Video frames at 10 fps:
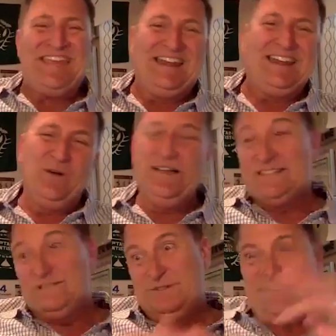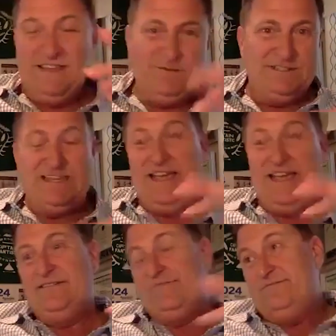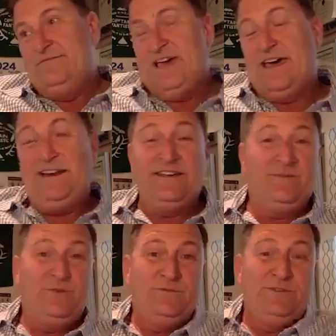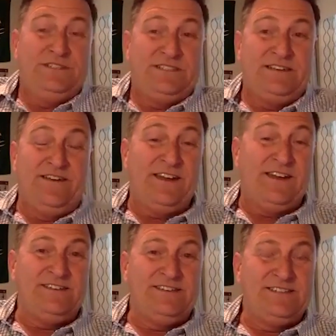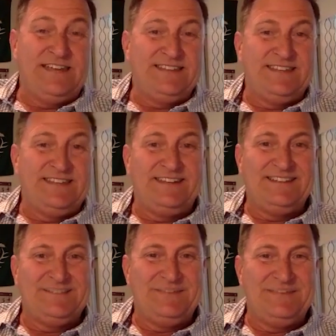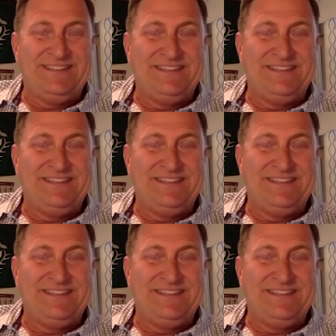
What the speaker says: And it was kind of, I don't know. We just didn't know how to use it, I think, is the main